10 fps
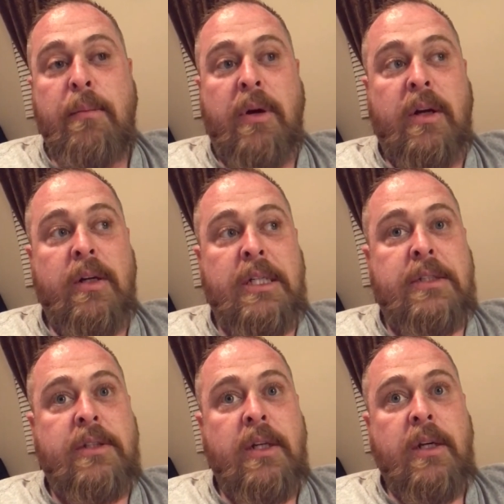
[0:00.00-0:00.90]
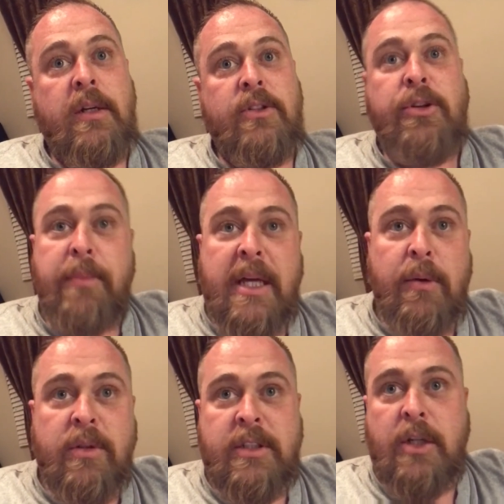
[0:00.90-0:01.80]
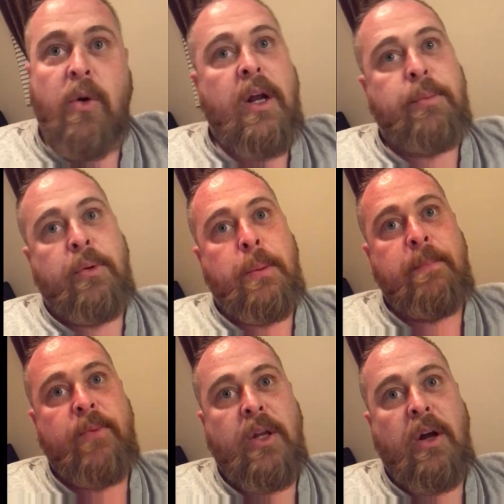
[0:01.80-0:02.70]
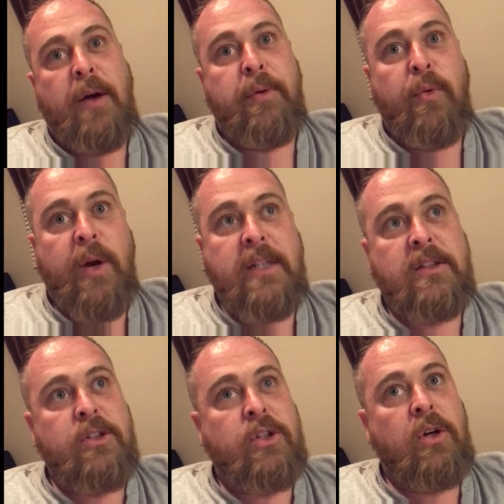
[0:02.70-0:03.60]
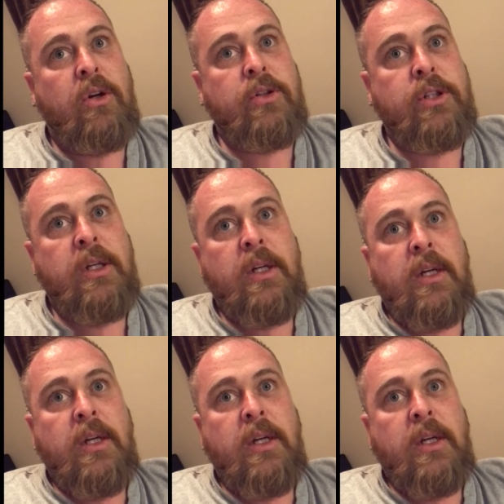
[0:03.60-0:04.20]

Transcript: because to me it was incredible. I've been raised in church